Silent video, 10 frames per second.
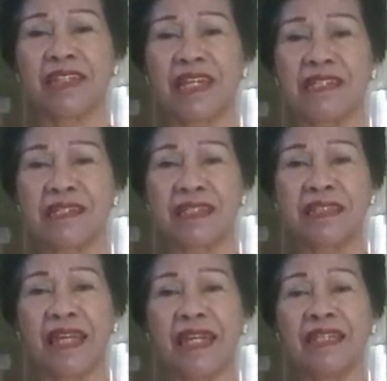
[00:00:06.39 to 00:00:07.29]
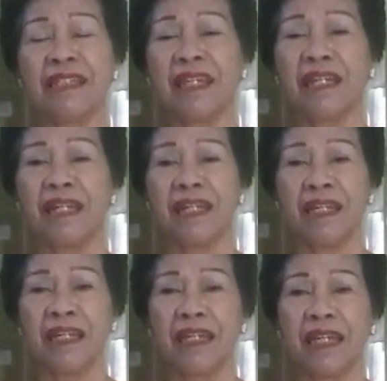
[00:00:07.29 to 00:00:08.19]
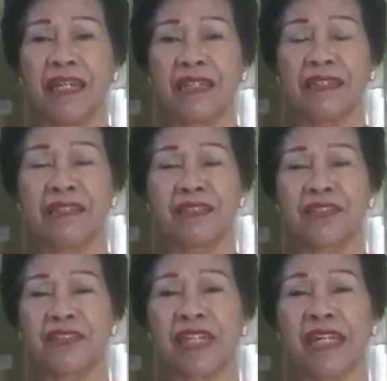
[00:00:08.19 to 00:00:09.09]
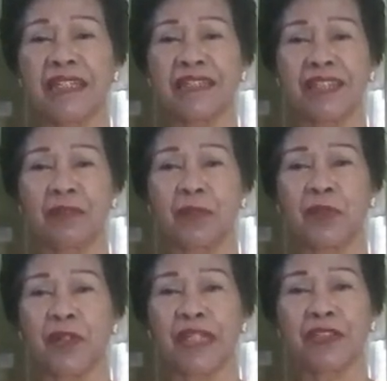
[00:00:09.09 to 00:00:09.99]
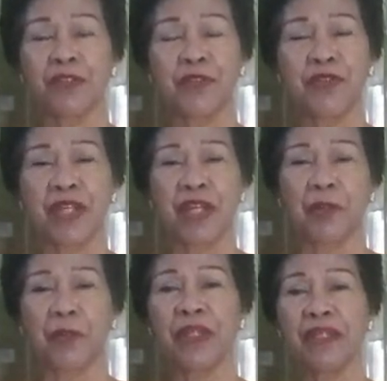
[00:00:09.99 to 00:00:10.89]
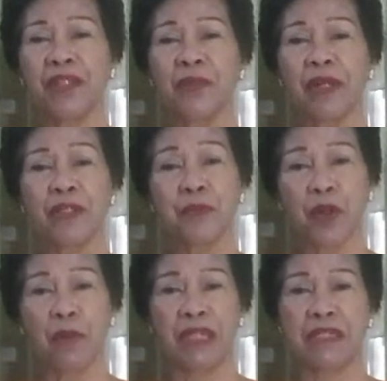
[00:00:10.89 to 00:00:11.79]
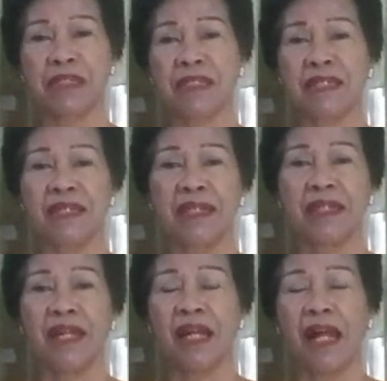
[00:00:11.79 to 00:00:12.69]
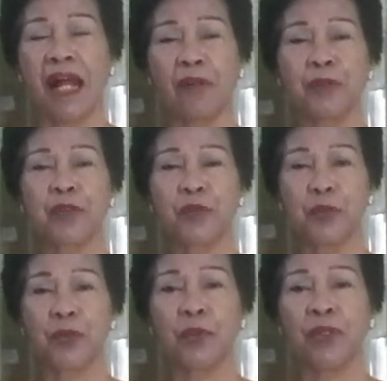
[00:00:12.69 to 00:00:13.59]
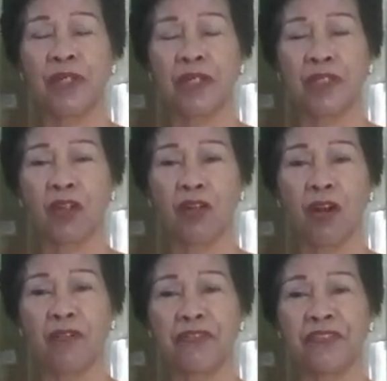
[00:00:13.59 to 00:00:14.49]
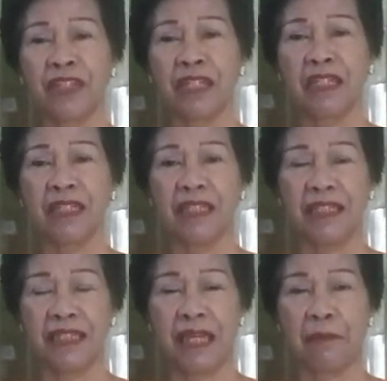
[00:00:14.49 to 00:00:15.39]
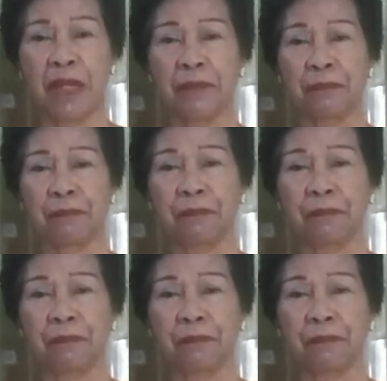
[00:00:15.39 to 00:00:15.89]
Daisy Tay, and tonight I'm going to share with you, as promised, how to do the coffee enema.